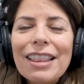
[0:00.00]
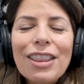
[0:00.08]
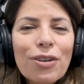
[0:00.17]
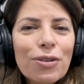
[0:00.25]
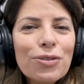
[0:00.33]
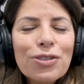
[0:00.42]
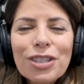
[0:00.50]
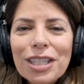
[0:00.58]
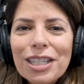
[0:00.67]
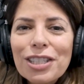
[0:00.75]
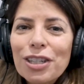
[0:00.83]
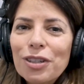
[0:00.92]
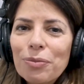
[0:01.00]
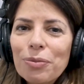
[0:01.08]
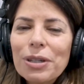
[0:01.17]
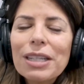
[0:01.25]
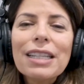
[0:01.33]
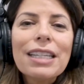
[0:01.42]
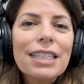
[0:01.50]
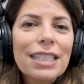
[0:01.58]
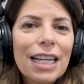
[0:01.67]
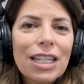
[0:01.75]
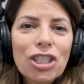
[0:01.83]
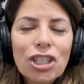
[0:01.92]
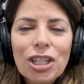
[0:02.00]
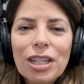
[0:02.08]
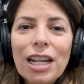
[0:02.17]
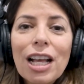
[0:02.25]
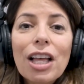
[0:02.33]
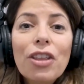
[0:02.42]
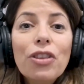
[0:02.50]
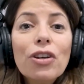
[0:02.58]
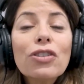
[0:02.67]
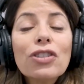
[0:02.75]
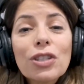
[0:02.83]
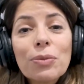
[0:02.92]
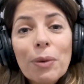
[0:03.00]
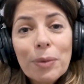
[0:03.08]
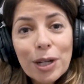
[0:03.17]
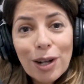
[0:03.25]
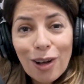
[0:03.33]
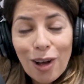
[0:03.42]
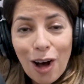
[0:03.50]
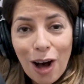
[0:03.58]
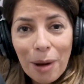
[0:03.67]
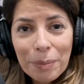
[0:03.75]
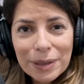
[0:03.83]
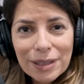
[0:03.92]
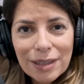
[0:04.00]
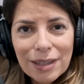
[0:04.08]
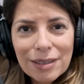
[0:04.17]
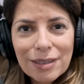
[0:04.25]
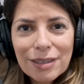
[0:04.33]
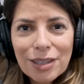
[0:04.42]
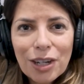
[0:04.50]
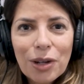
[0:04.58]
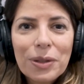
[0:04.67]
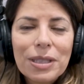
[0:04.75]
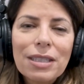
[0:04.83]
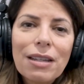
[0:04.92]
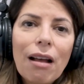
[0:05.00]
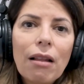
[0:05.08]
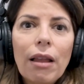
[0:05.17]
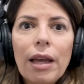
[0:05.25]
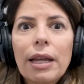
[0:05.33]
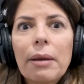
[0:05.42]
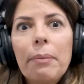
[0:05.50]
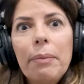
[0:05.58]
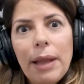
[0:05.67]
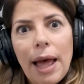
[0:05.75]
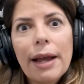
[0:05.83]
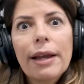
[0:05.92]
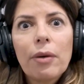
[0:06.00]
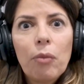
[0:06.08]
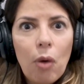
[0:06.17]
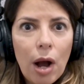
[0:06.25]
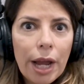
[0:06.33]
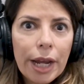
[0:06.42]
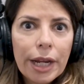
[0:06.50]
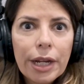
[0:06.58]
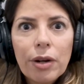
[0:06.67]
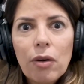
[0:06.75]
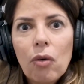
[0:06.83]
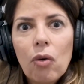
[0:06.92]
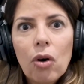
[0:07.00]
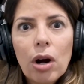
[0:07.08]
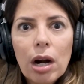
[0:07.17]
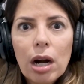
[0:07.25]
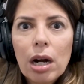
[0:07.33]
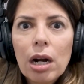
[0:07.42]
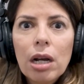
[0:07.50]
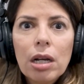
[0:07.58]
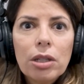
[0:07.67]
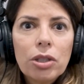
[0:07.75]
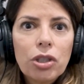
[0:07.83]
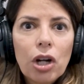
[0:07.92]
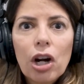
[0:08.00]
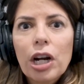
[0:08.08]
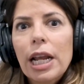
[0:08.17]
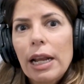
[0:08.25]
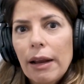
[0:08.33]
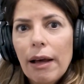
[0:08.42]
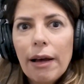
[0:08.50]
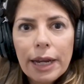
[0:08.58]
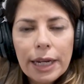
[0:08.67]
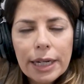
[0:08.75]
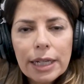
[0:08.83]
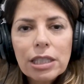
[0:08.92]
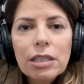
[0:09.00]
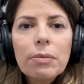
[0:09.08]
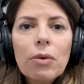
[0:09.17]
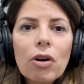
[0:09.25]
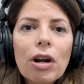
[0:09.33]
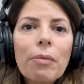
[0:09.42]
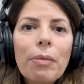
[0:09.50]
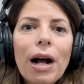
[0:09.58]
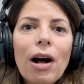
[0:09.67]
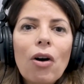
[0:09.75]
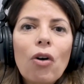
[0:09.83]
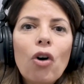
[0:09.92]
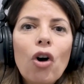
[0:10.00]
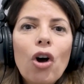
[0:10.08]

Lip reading: those things are really tension. Those is what we call opposites. You know, it's not like black and white or dark and light. It's more about